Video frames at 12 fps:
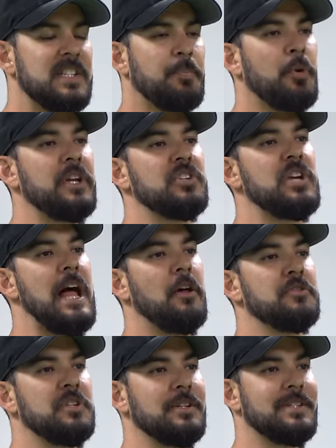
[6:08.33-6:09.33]
it's pretty
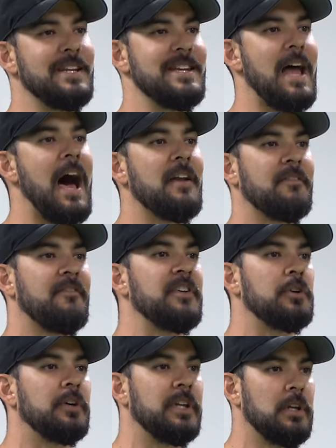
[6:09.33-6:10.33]
challenging to not
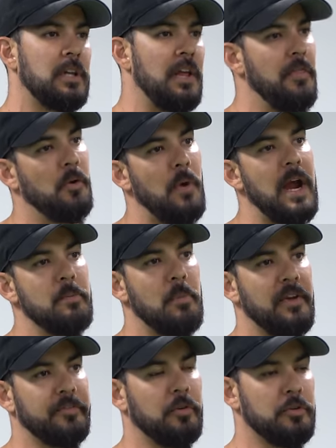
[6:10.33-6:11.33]
feel it in the right
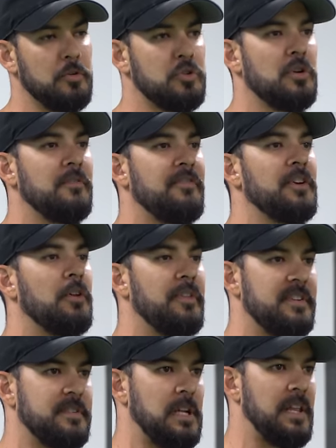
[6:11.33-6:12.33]
muscle. You should feel
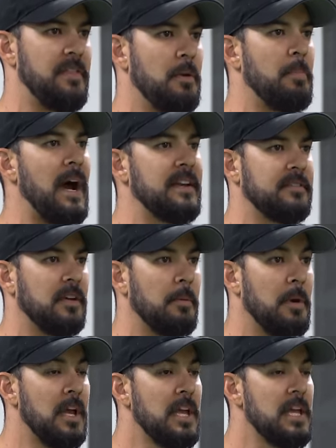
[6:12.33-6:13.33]
this in the
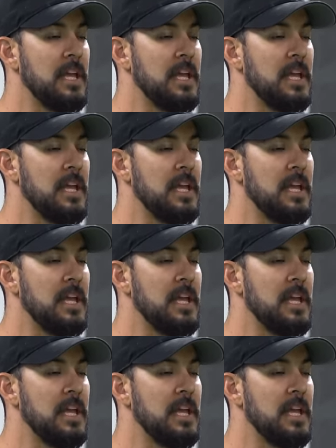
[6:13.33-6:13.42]
bicep.